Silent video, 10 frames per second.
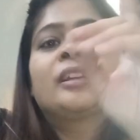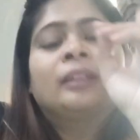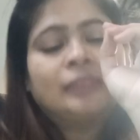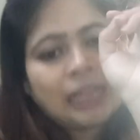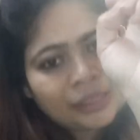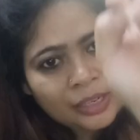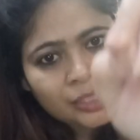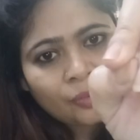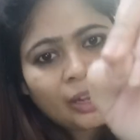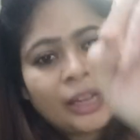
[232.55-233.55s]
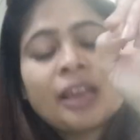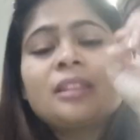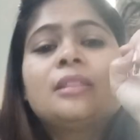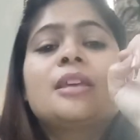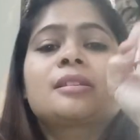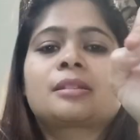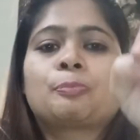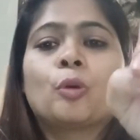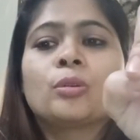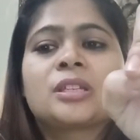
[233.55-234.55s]
That is why this
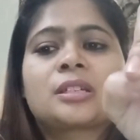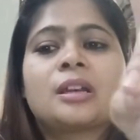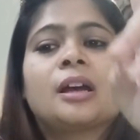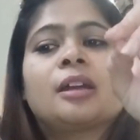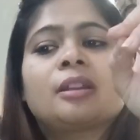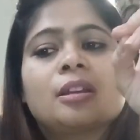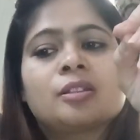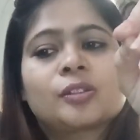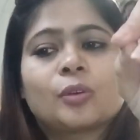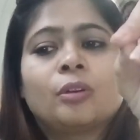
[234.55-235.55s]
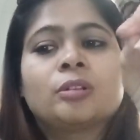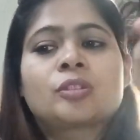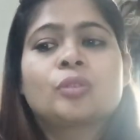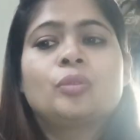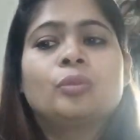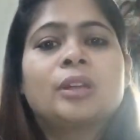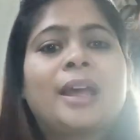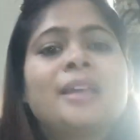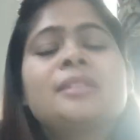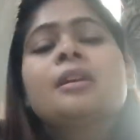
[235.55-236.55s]
pole star is also known
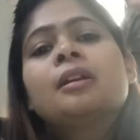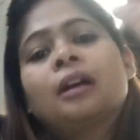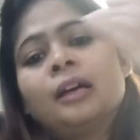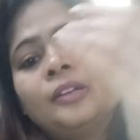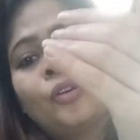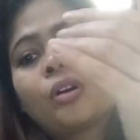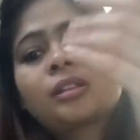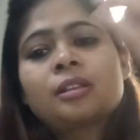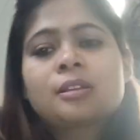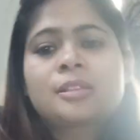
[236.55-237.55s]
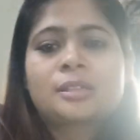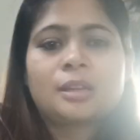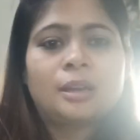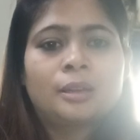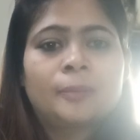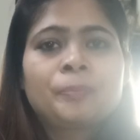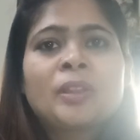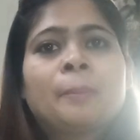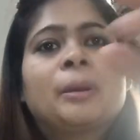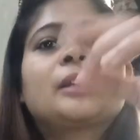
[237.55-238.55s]
as a north star,
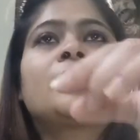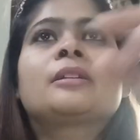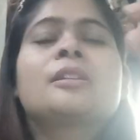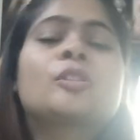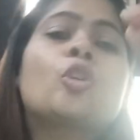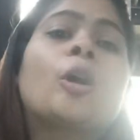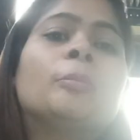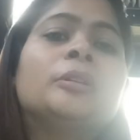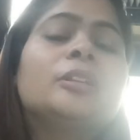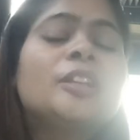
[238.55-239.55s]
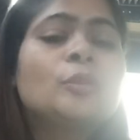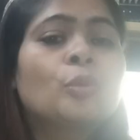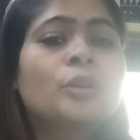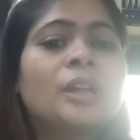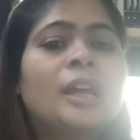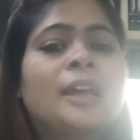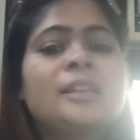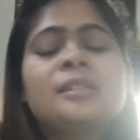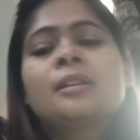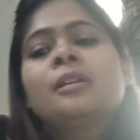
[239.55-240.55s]
but it is commonly known
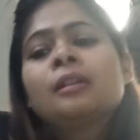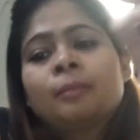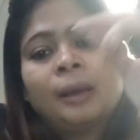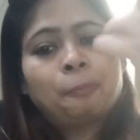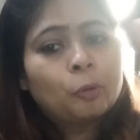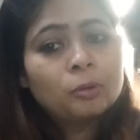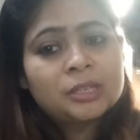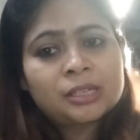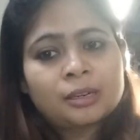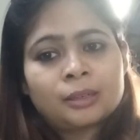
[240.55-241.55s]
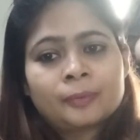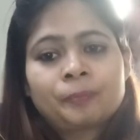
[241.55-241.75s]
as a pole star.